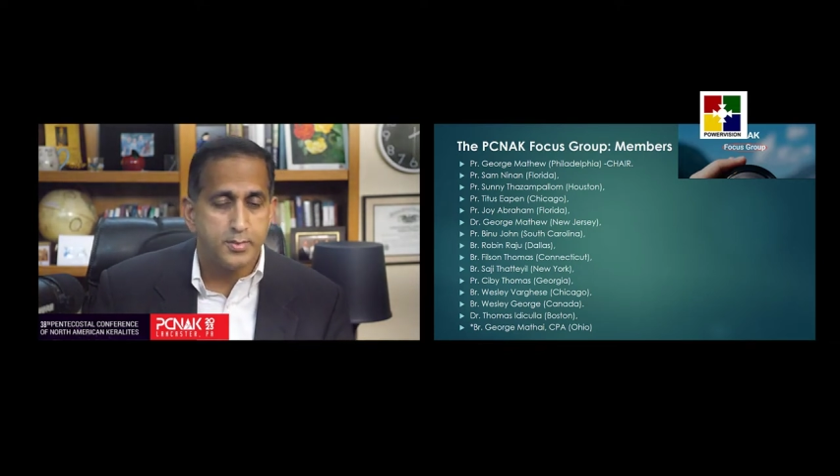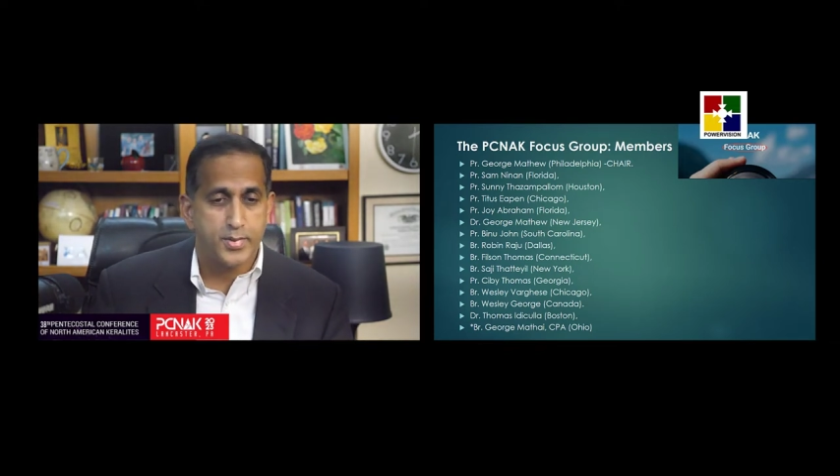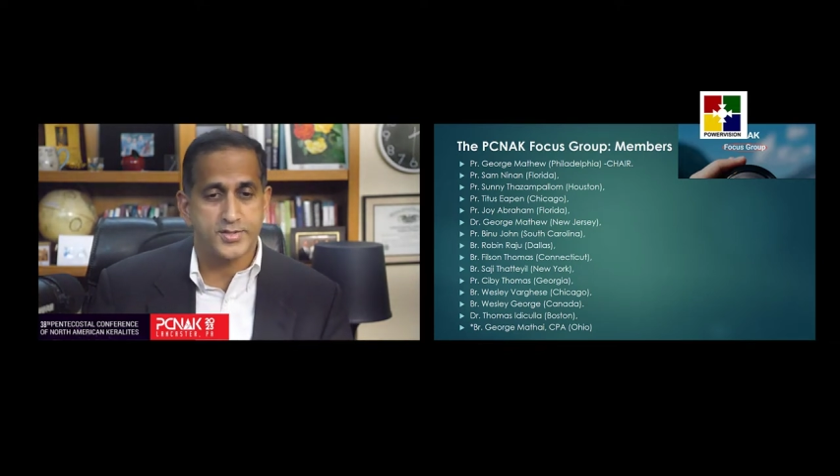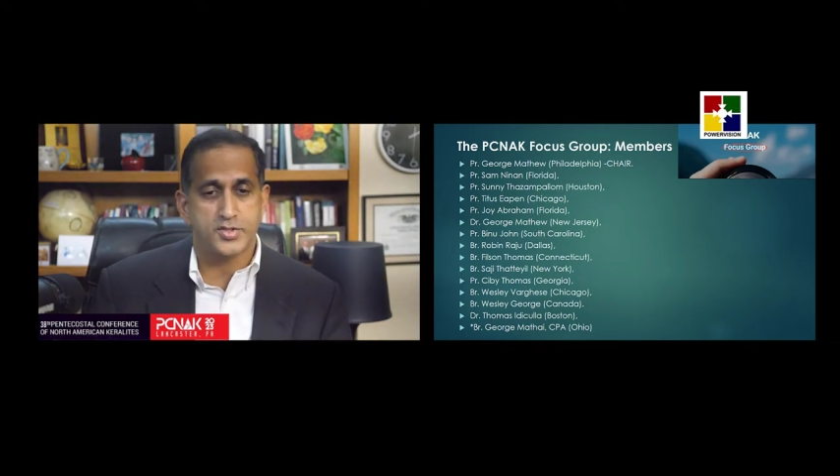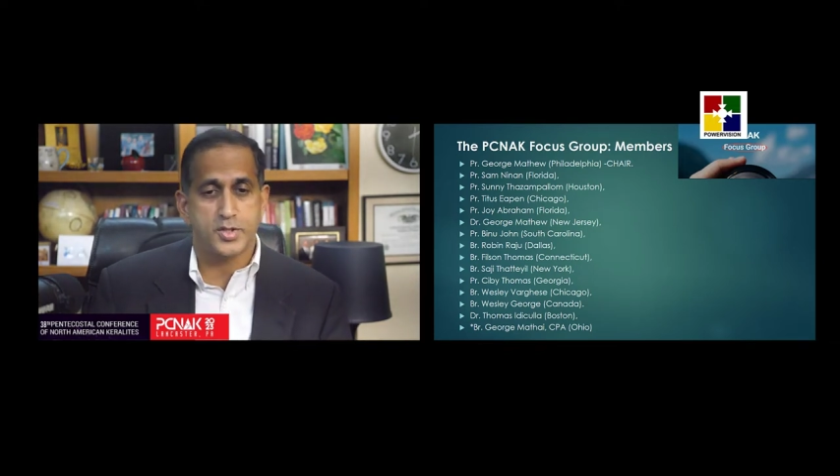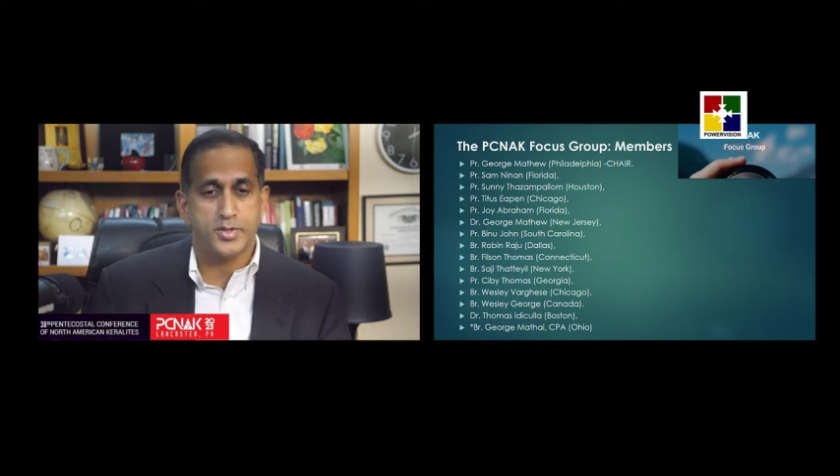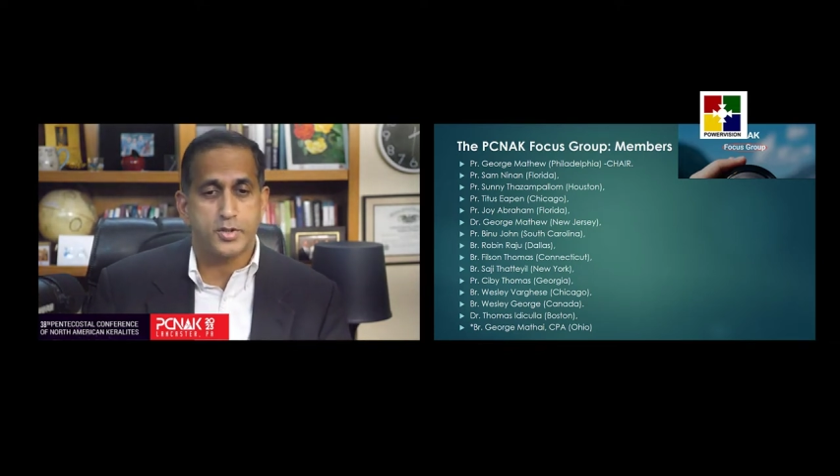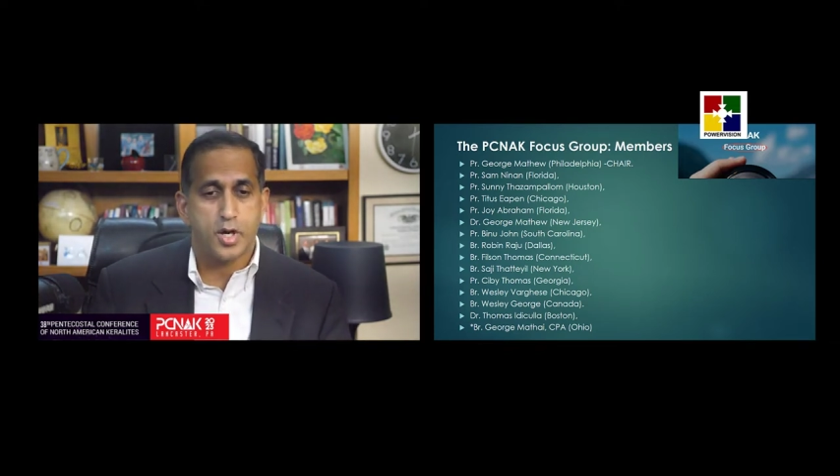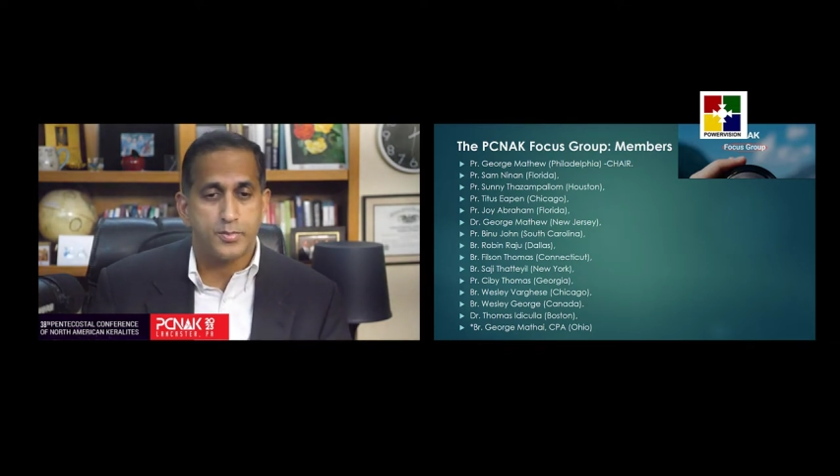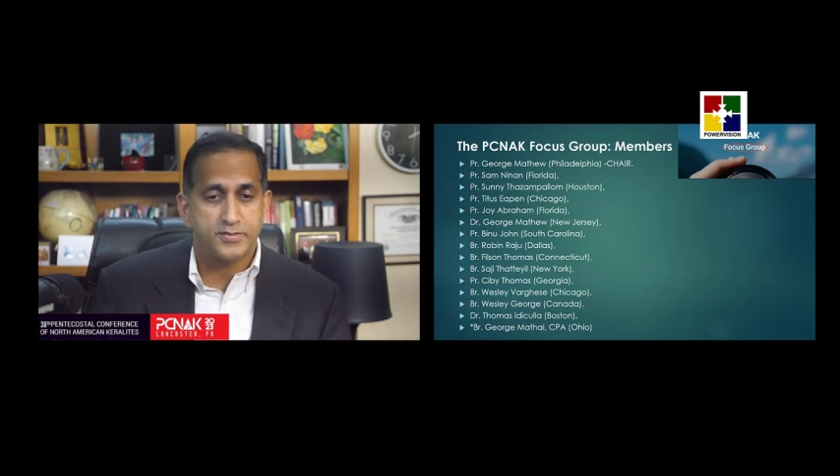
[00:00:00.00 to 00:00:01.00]
Pastor Sibi
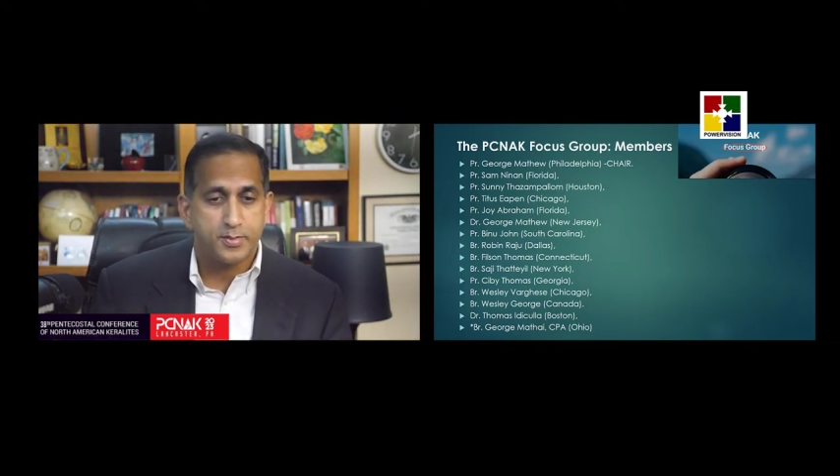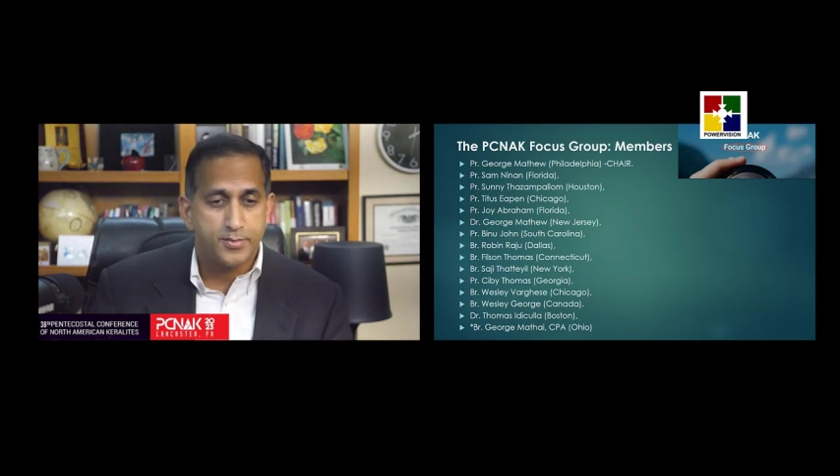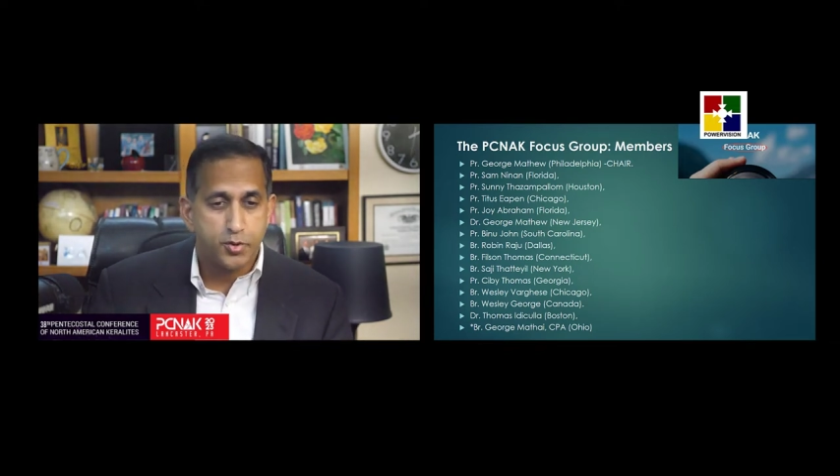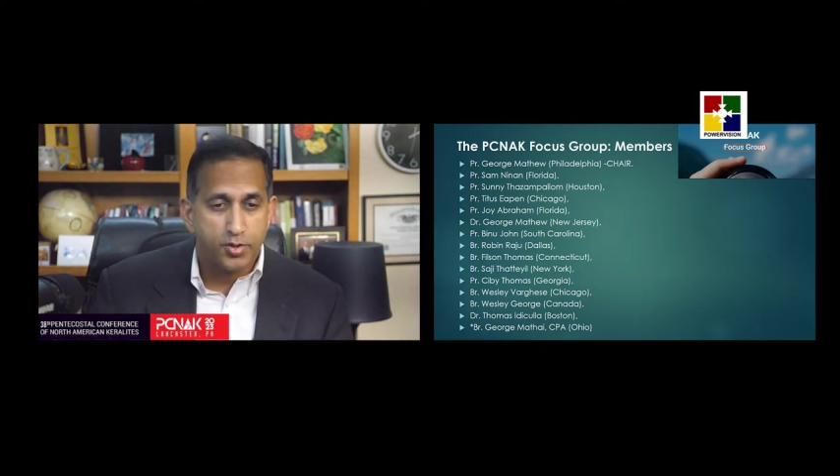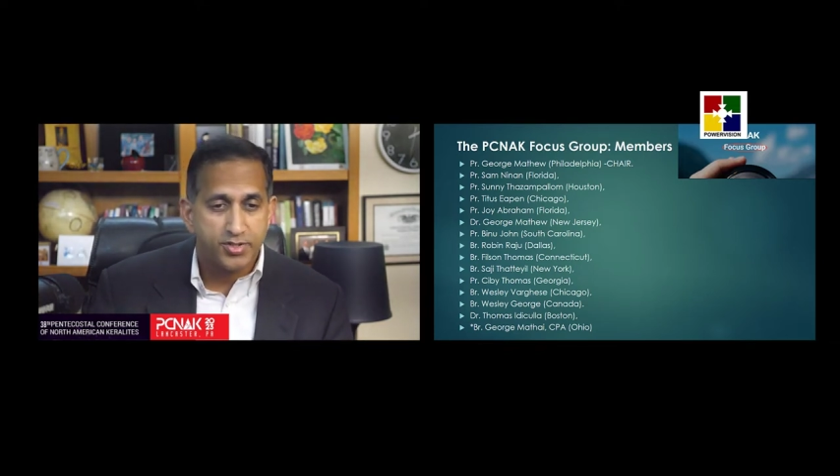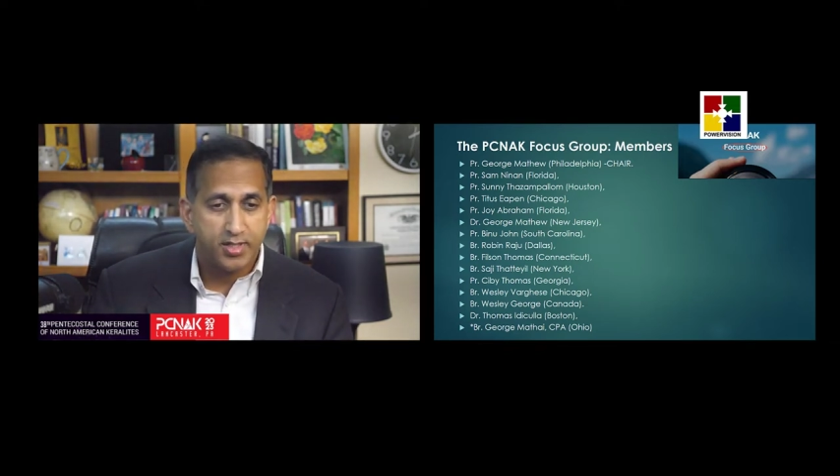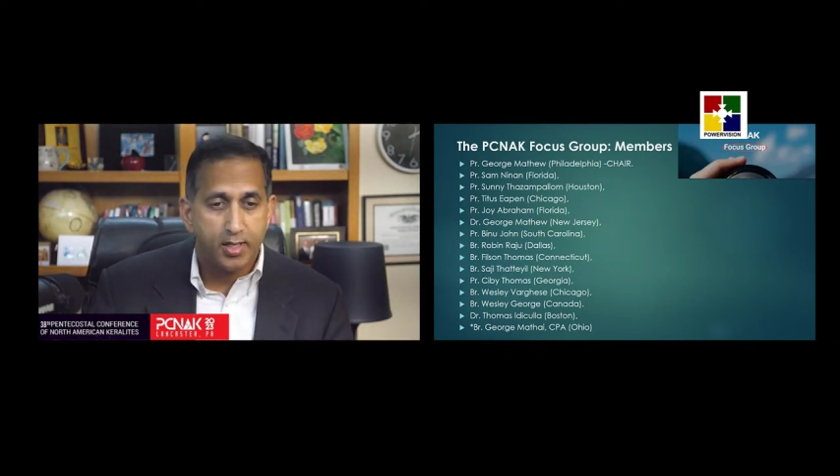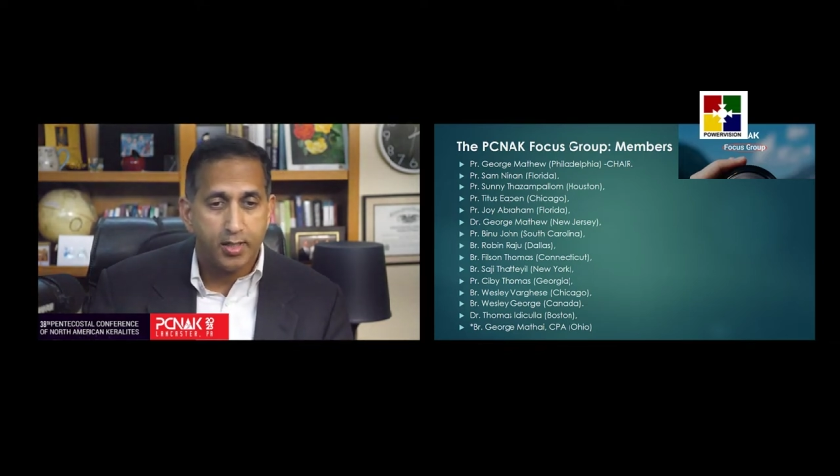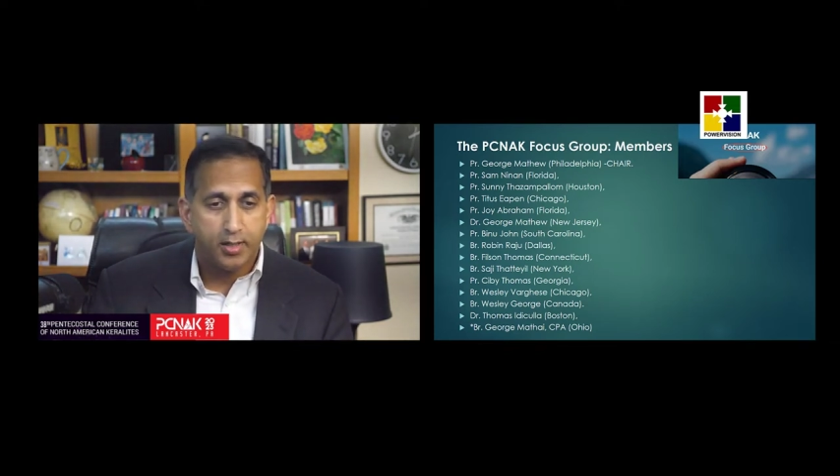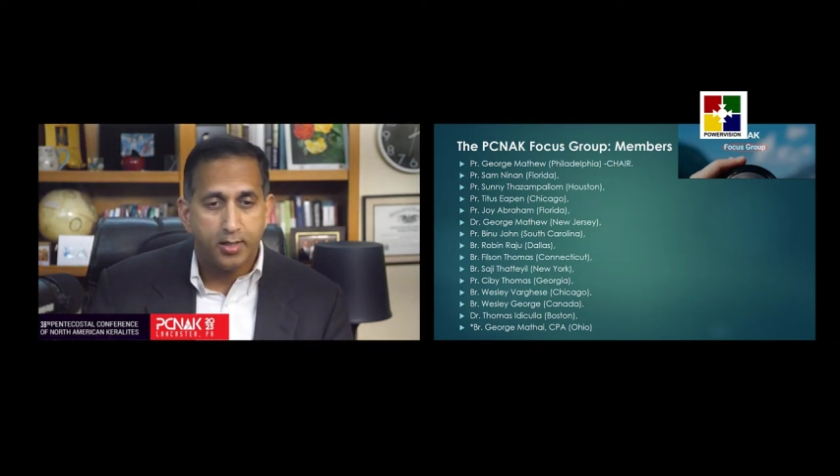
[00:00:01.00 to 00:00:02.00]
Thomas from Georgia,